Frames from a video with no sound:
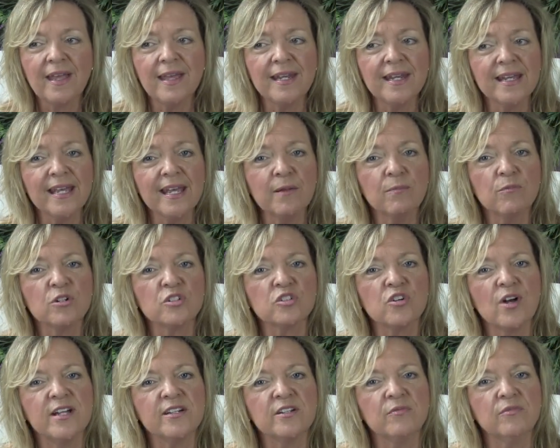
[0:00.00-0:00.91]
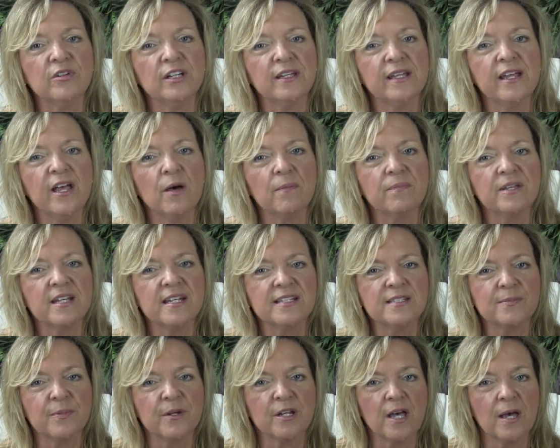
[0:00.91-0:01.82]
And again, we're trying to really help
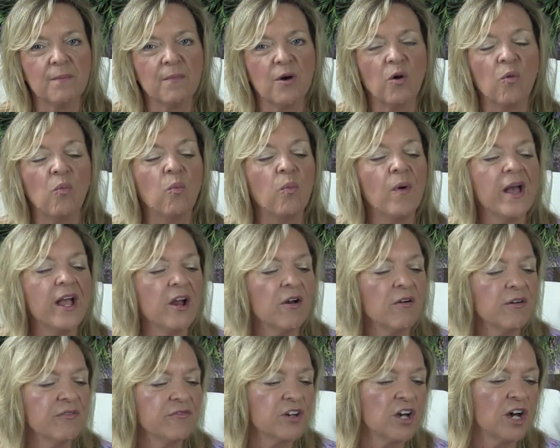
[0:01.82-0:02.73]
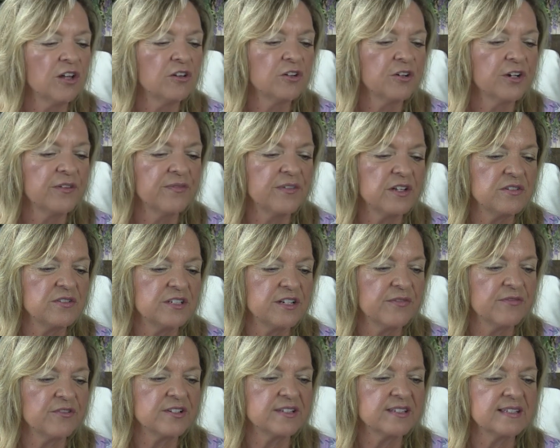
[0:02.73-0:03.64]
kids become aware of color and those
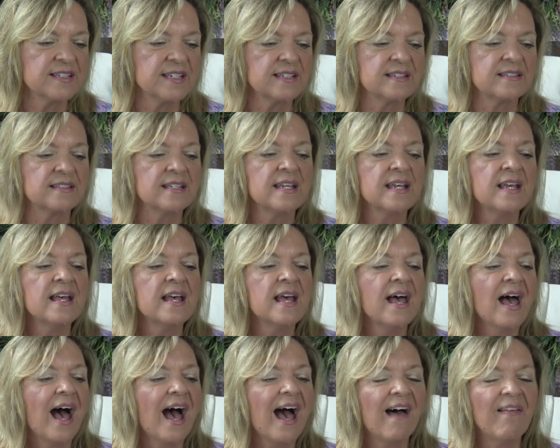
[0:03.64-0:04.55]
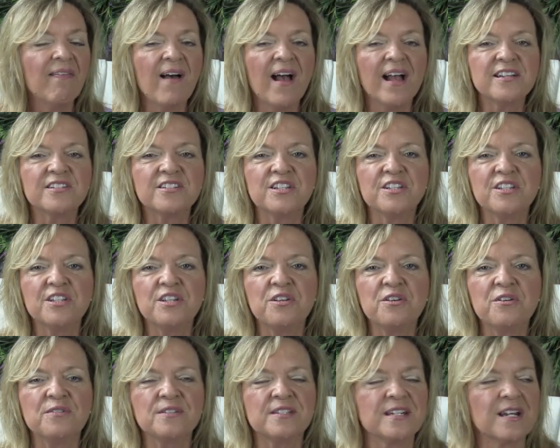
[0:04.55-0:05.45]
differences. I like to
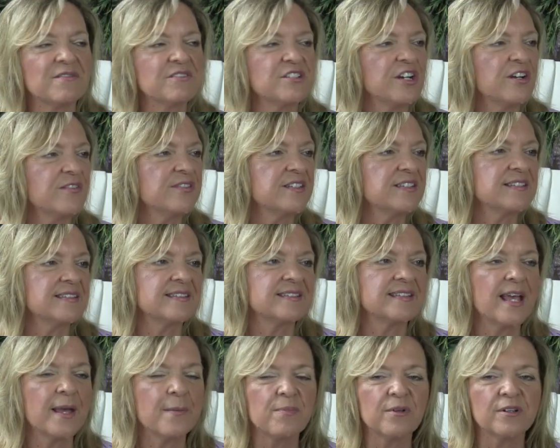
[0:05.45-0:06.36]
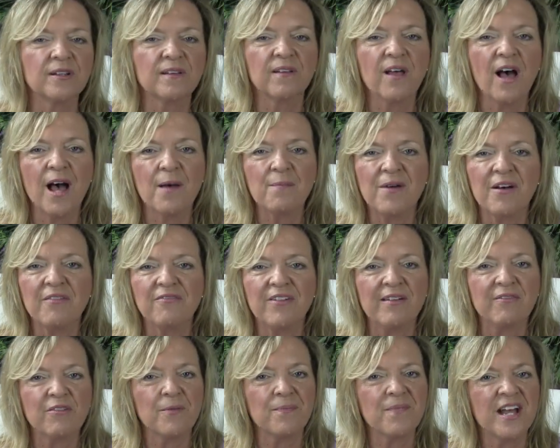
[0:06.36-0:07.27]
use, and I've shared this example a lot, my
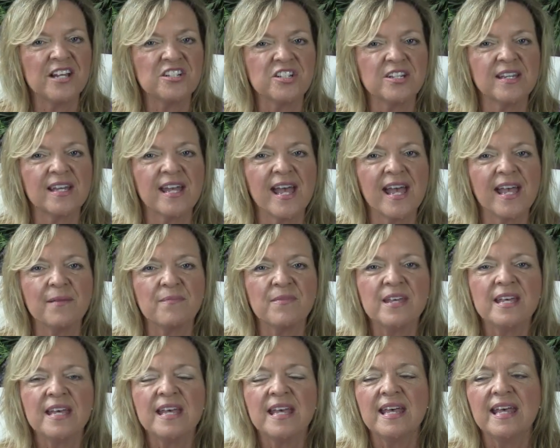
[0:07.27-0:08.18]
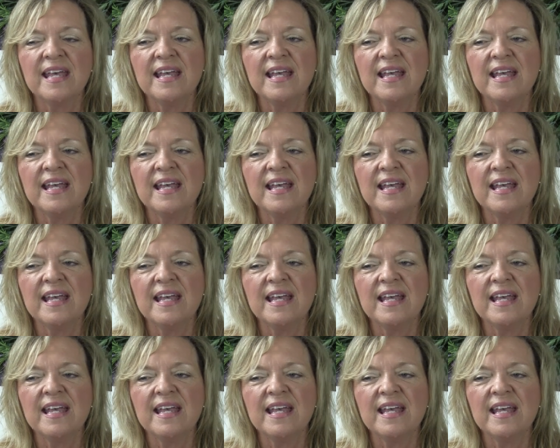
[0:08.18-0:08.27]
favorite matching game